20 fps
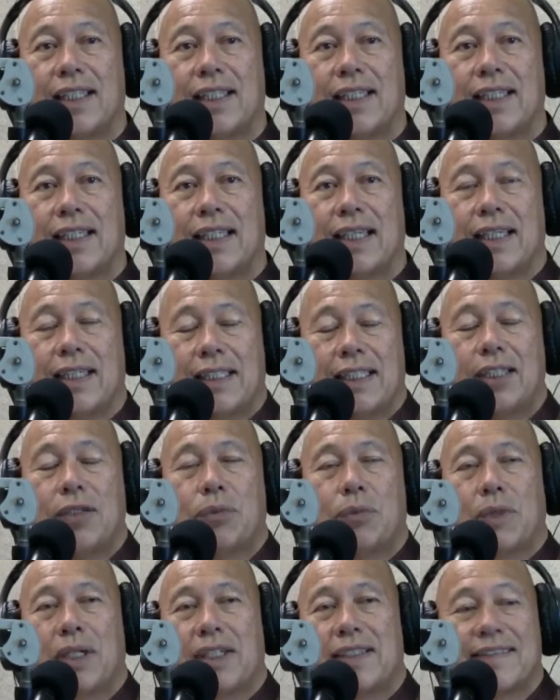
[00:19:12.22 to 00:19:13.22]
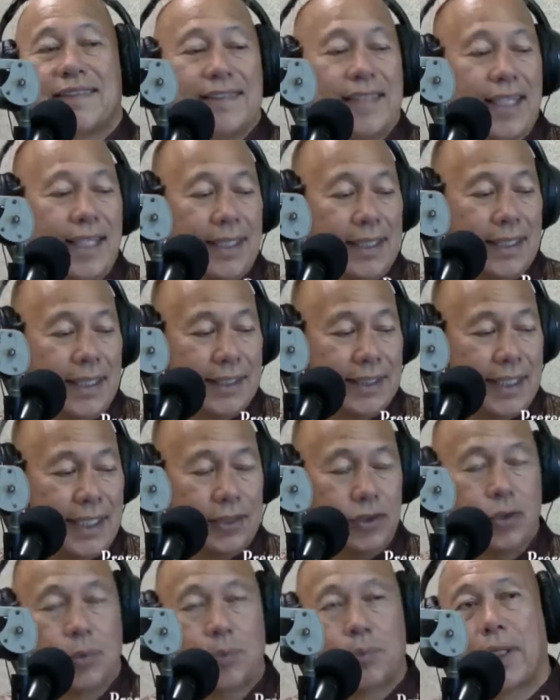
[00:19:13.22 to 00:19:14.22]
He once said
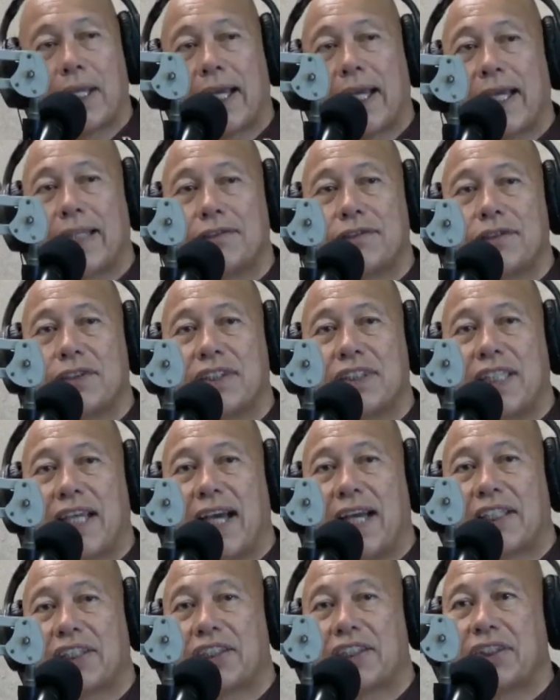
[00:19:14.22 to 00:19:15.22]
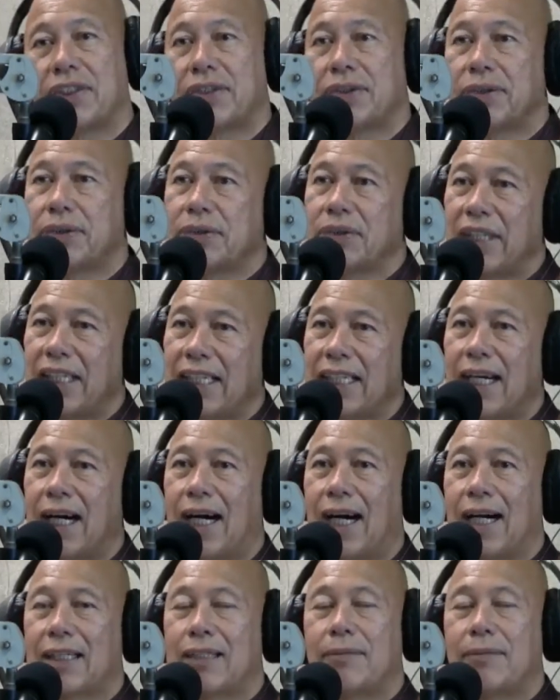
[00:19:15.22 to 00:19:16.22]
that to plan for a national
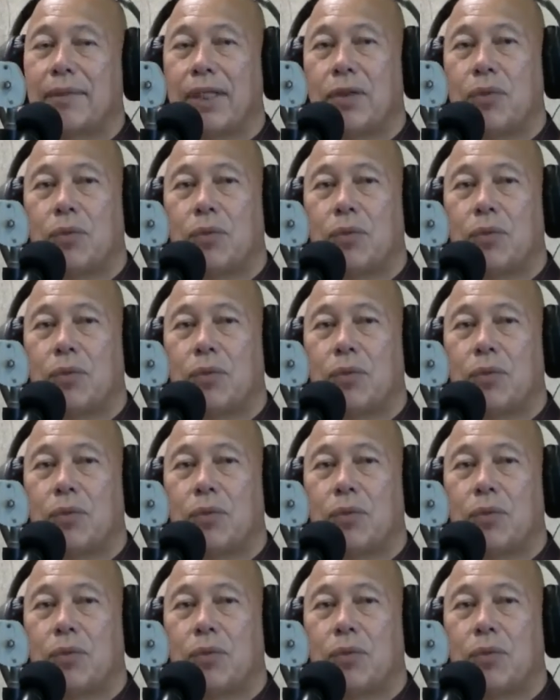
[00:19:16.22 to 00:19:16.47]
economy,